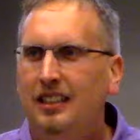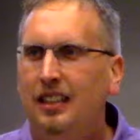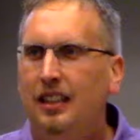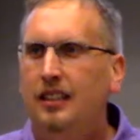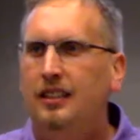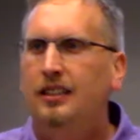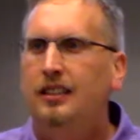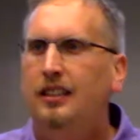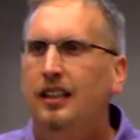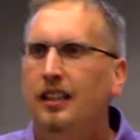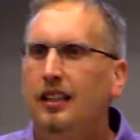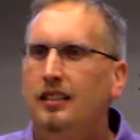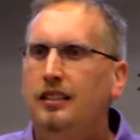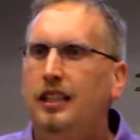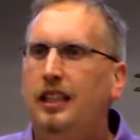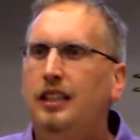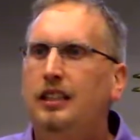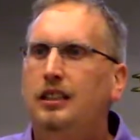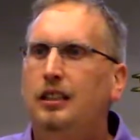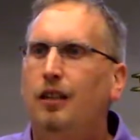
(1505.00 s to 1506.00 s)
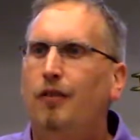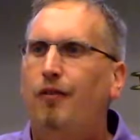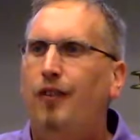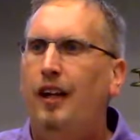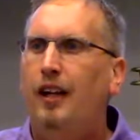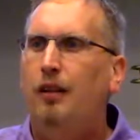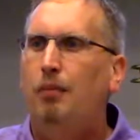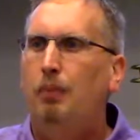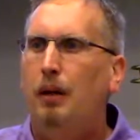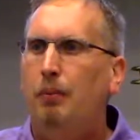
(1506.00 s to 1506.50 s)
just teach the
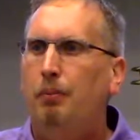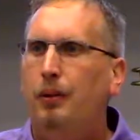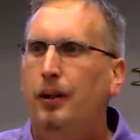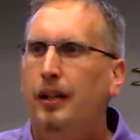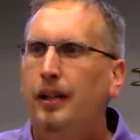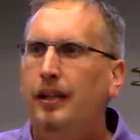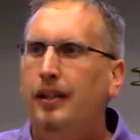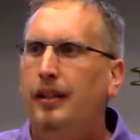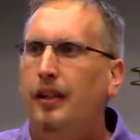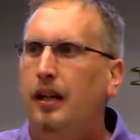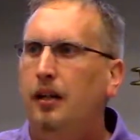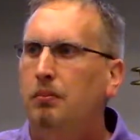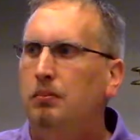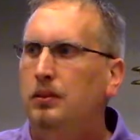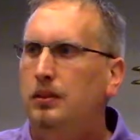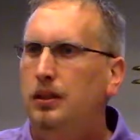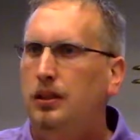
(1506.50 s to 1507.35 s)
faith by bringing them